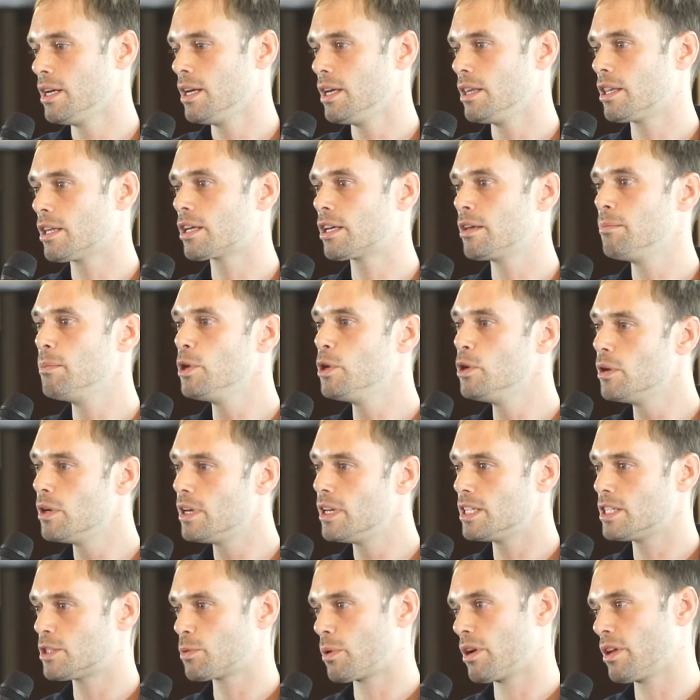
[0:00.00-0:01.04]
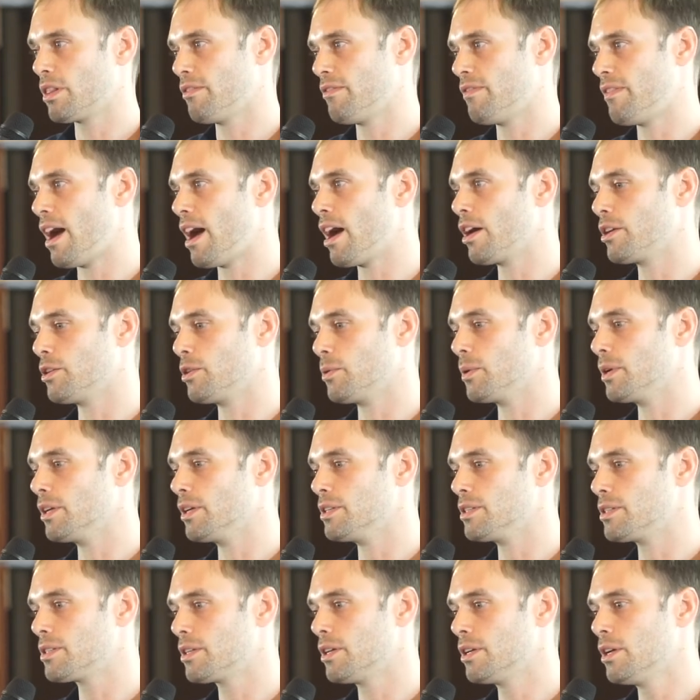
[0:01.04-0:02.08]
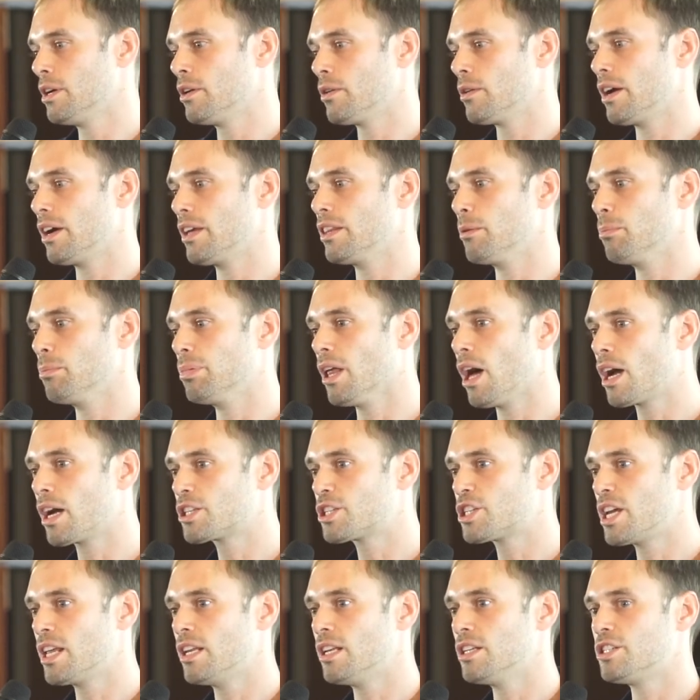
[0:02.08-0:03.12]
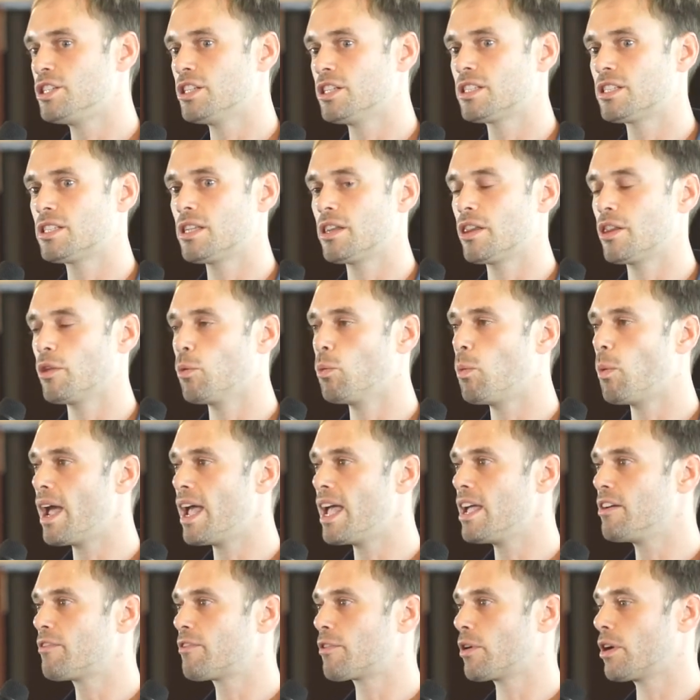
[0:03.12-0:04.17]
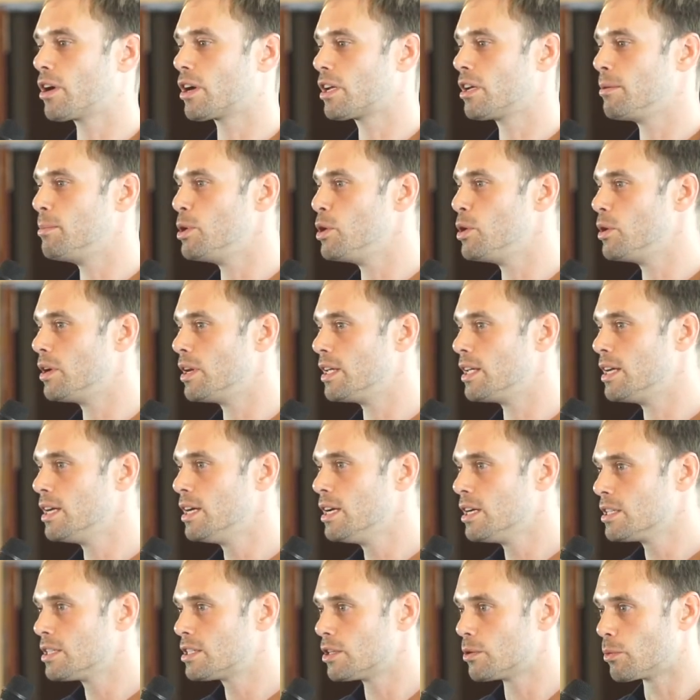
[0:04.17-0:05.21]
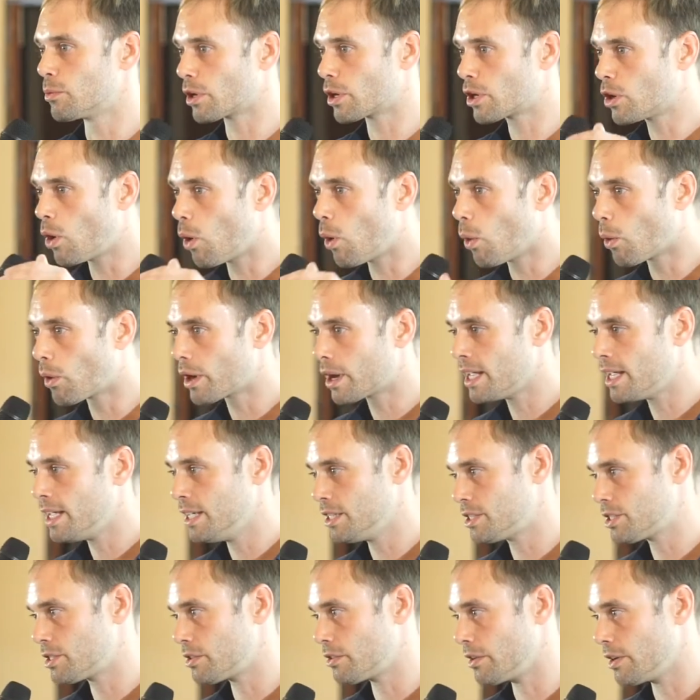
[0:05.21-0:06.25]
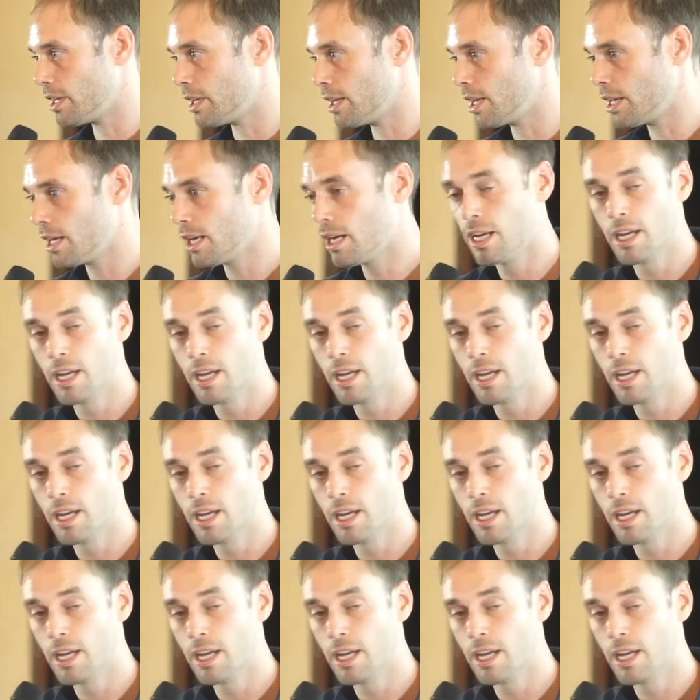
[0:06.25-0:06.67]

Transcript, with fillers: The community is where the value is, right? The blockchain is just the way for a community to record history.